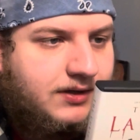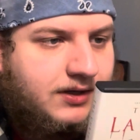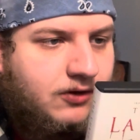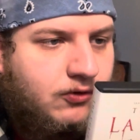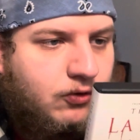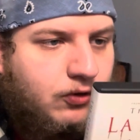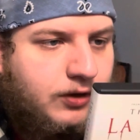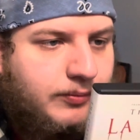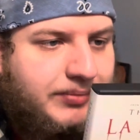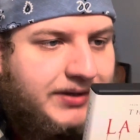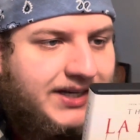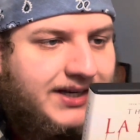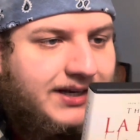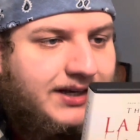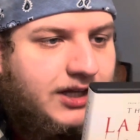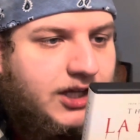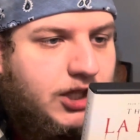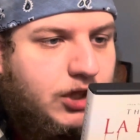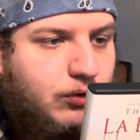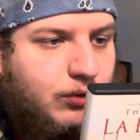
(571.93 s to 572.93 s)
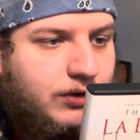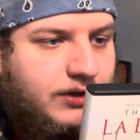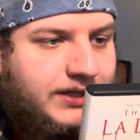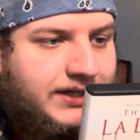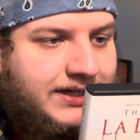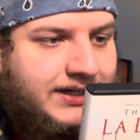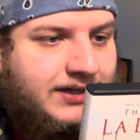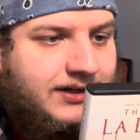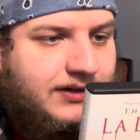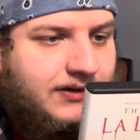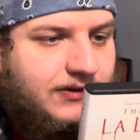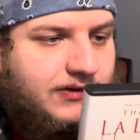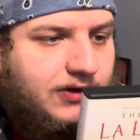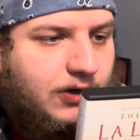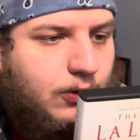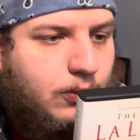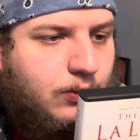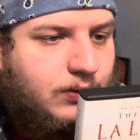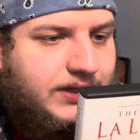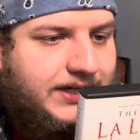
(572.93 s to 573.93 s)
creepy, thrilling,
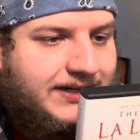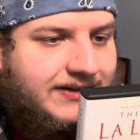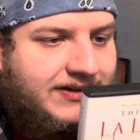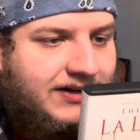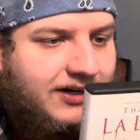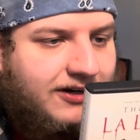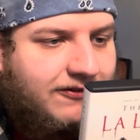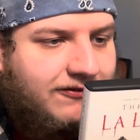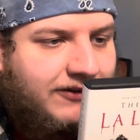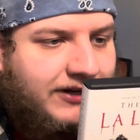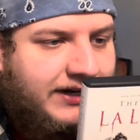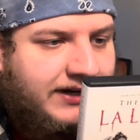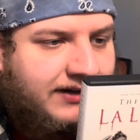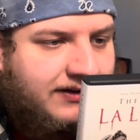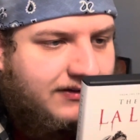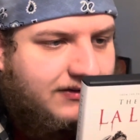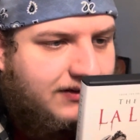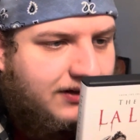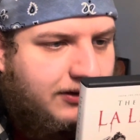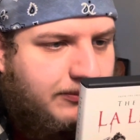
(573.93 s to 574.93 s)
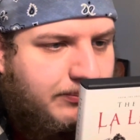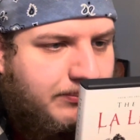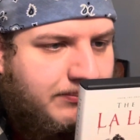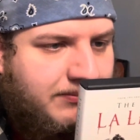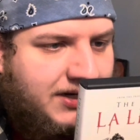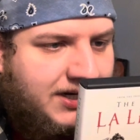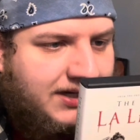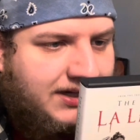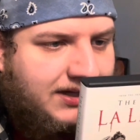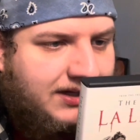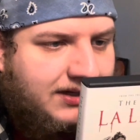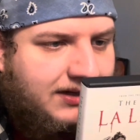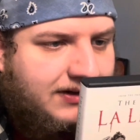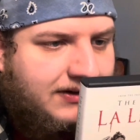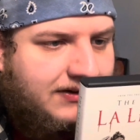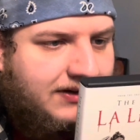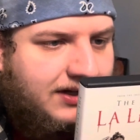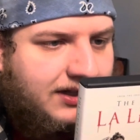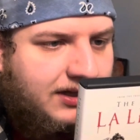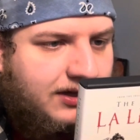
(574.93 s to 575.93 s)
totally terrifying, said Manny
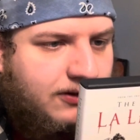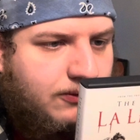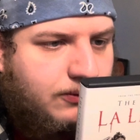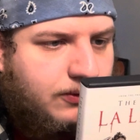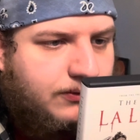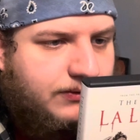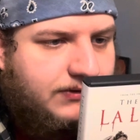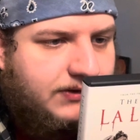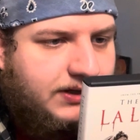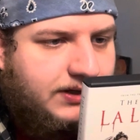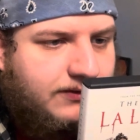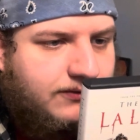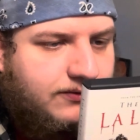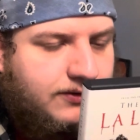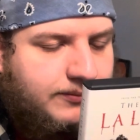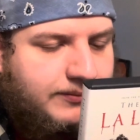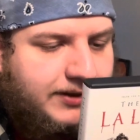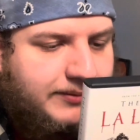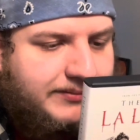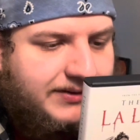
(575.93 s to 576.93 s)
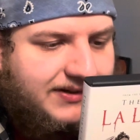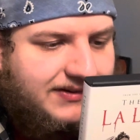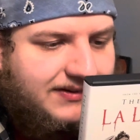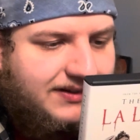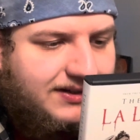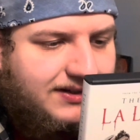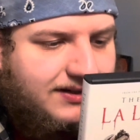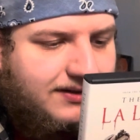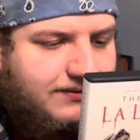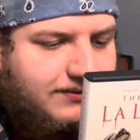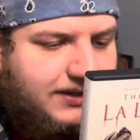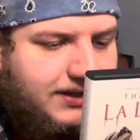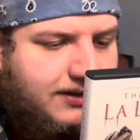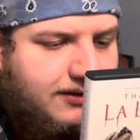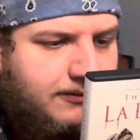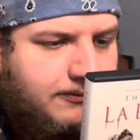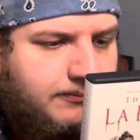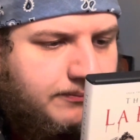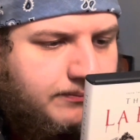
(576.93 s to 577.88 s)
Della Rosa from NBC TV.